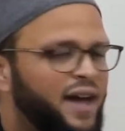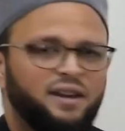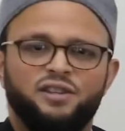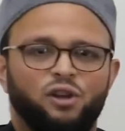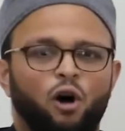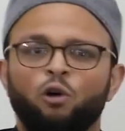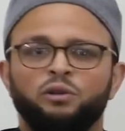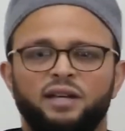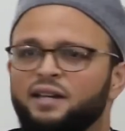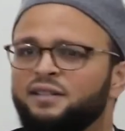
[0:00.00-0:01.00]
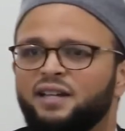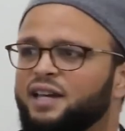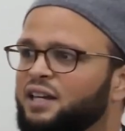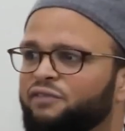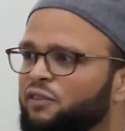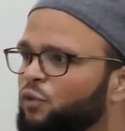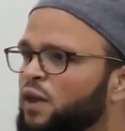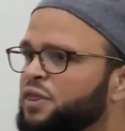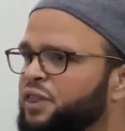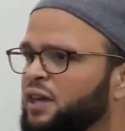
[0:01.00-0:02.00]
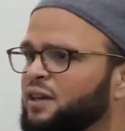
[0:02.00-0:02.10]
That is only indicative of one